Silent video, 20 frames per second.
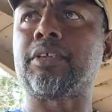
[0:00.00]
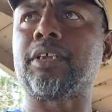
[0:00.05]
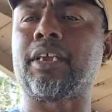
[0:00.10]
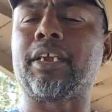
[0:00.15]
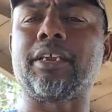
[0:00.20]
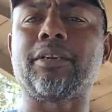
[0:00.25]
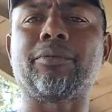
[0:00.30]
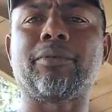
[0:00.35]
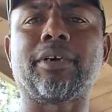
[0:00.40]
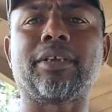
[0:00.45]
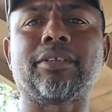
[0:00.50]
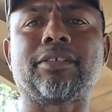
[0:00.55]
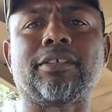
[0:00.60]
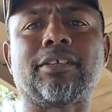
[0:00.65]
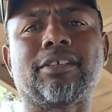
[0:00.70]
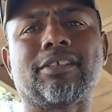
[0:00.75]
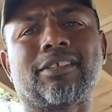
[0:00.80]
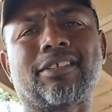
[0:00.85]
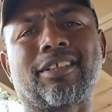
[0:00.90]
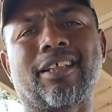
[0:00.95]
anyway,
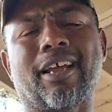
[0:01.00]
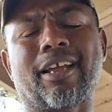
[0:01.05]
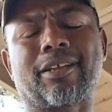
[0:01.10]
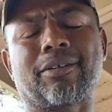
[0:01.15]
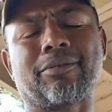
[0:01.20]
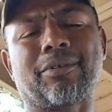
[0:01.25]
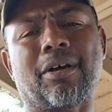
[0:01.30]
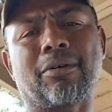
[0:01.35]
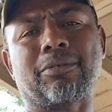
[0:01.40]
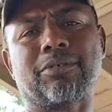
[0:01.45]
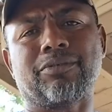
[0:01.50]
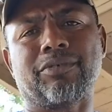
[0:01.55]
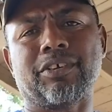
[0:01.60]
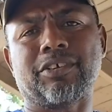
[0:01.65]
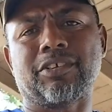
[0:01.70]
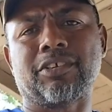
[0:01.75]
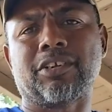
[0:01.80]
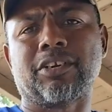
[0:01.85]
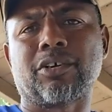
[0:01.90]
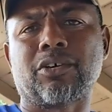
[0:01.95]
since like when I was
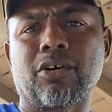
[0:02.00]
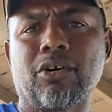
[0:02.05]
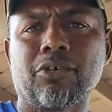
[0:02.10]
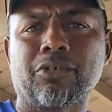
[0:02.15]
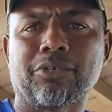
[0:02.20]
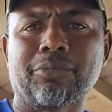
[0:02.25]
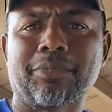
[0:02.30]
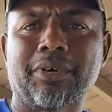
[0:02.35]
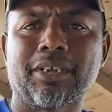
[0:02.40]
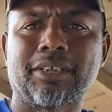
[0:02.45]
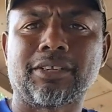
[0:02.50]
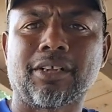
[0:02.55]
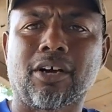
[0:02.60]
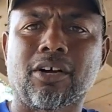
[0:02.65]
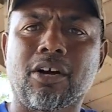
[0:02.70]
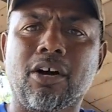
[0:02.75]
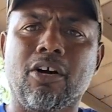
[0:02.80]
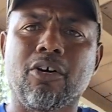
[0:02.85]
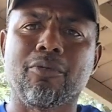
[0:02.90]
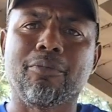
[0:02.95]
fishing in the colder months, I
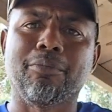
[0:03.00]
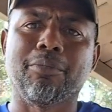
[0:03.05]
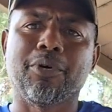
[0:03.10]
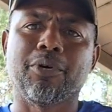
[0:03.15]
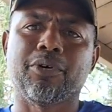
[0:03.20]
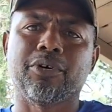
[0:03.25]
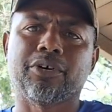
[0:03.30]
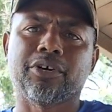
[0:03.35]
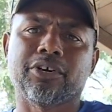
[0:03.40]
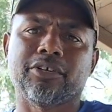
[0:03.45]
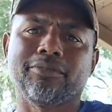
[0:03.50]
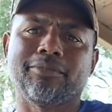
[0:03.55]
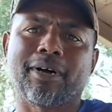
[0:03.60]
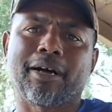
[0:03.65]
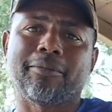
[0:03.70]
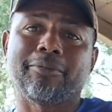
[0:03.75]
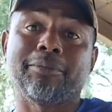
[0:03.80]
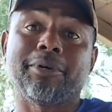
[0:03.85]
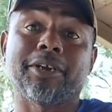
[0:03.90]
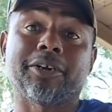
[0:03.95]
caught more of my
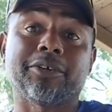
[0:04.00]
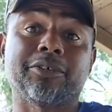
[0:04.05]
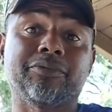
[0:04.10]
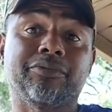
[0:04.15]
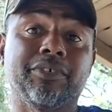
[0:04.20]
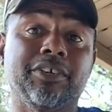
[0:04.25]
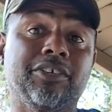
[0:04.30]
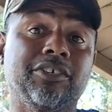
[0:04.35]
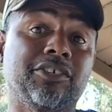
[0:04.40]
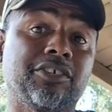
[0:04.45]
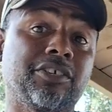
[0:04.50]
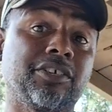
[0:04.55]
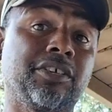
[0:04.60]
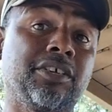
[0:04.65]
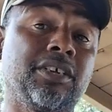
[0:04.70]
bigger fish